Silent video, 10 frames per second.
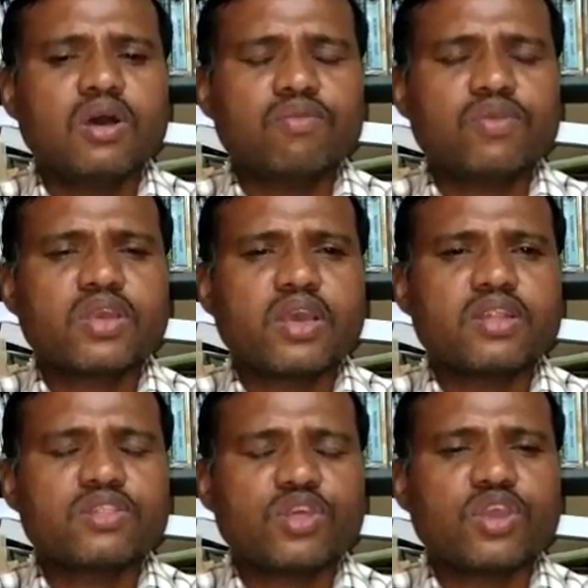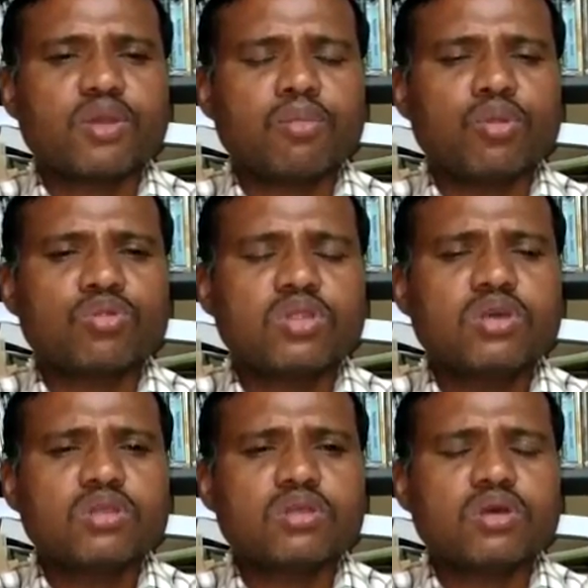we can think about
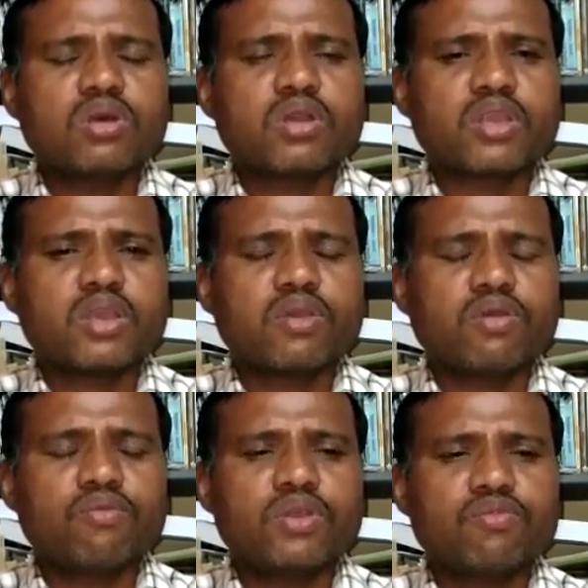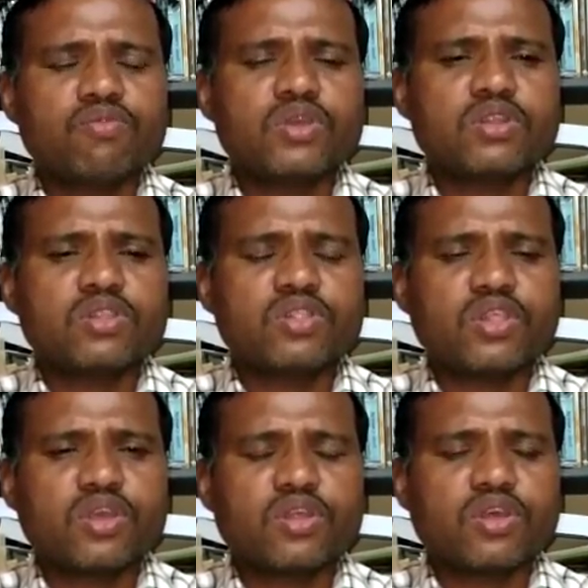the when we
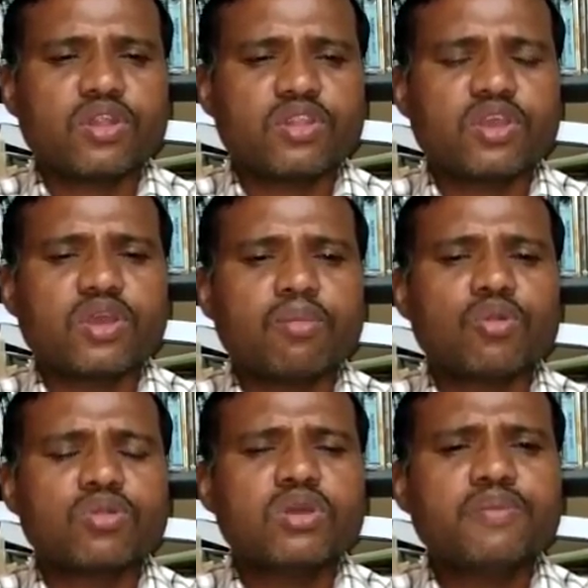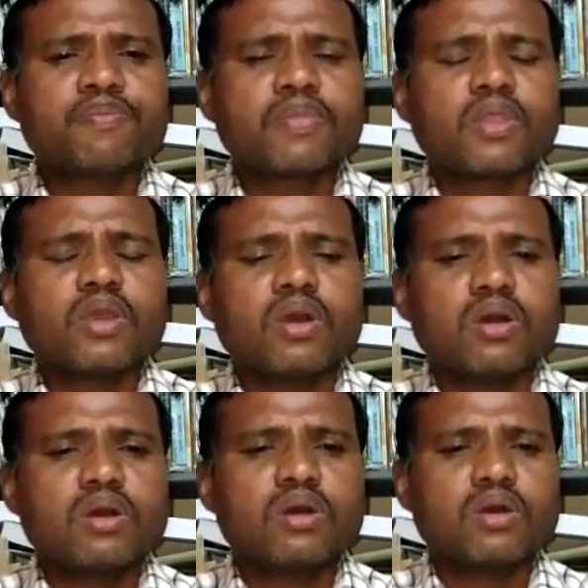think about the
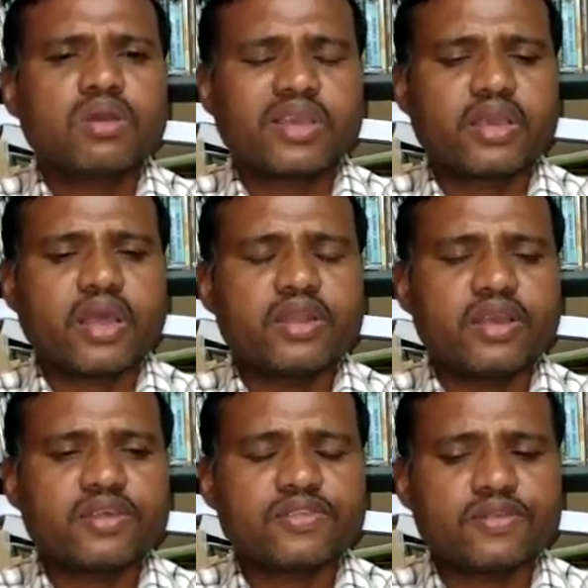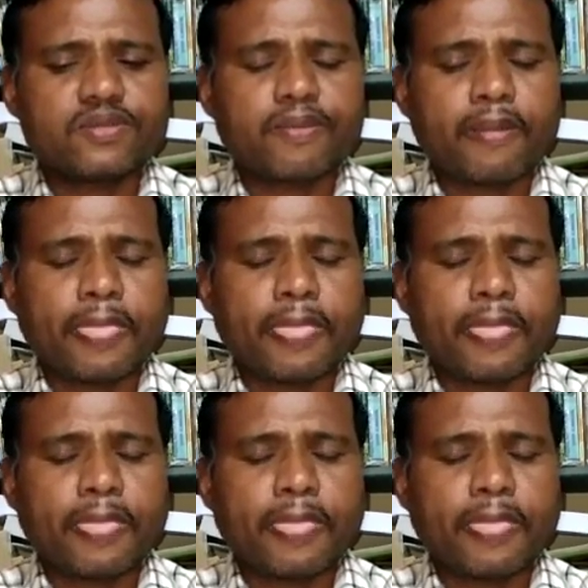giardiasis.